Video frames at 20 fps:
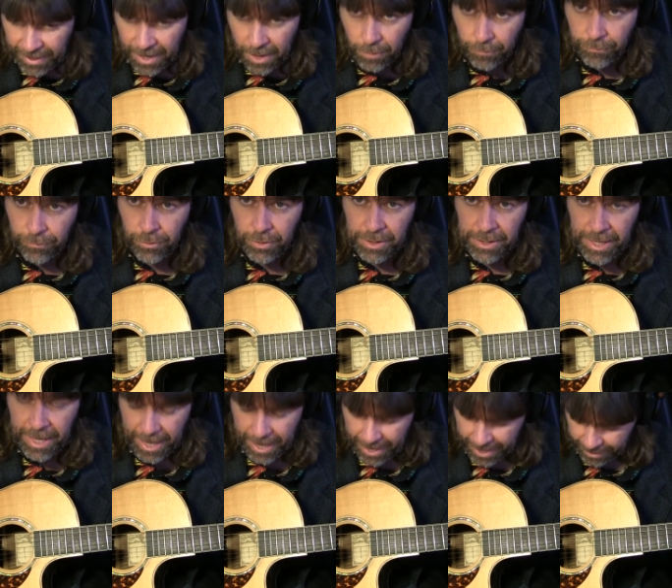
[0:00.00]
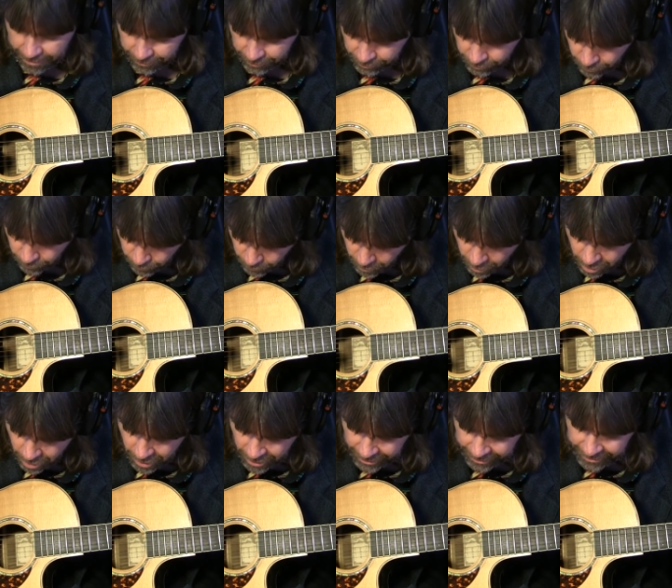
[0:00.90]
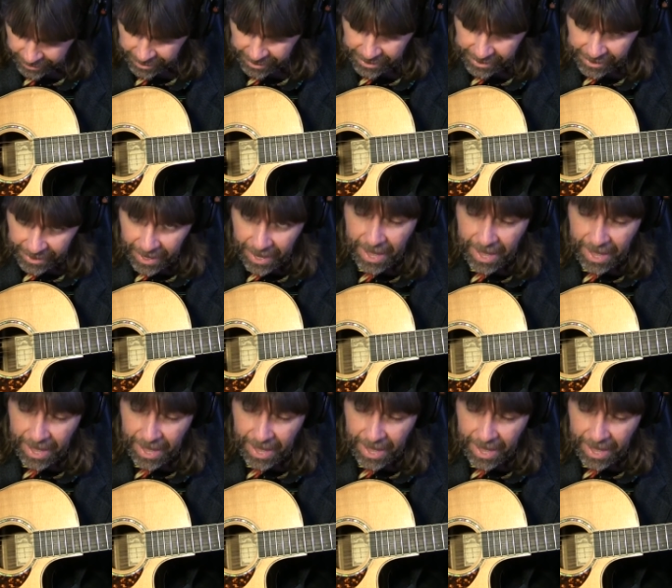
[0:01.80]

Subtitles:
down for the and. So 1 E